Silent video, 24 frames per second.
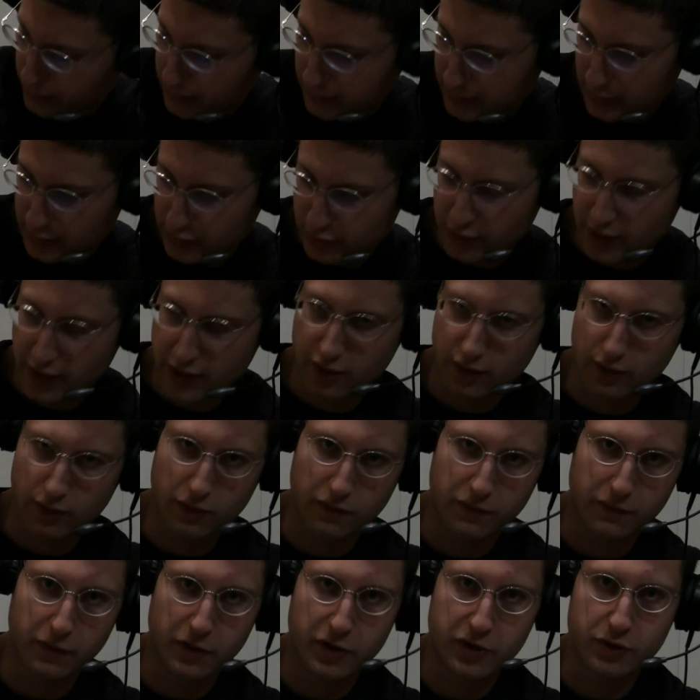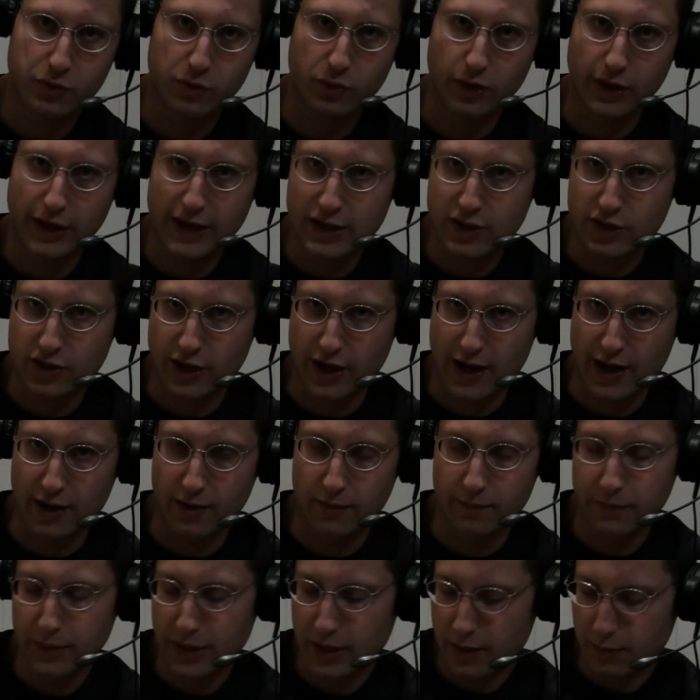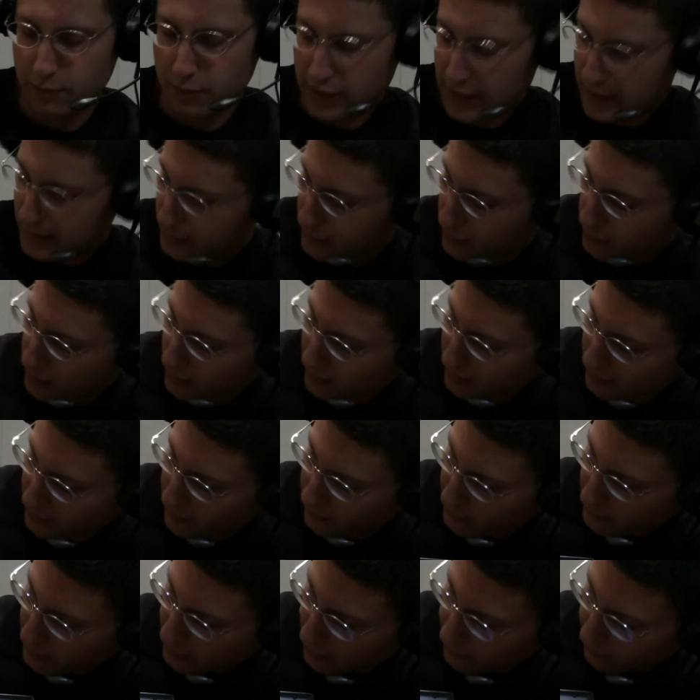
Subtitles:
6-channel, or virtual 8-channel, but I suggest leaving it